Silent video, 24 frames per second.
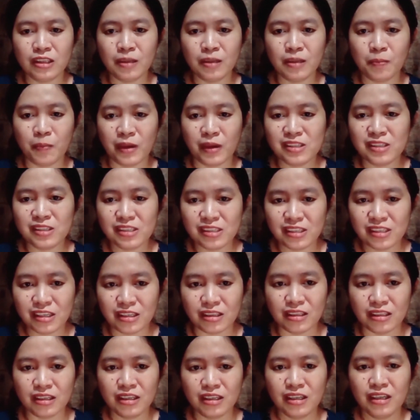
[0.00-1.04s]
the
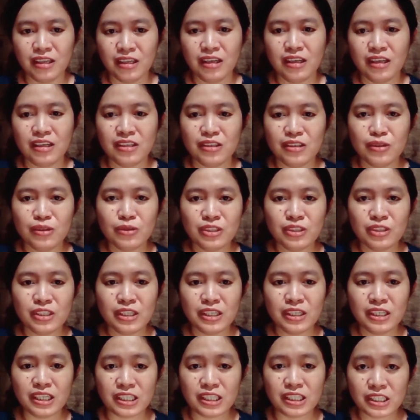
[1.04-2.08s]
pencil
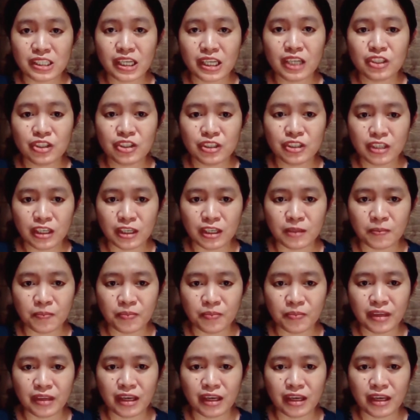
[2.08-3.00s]
using a scotch tape,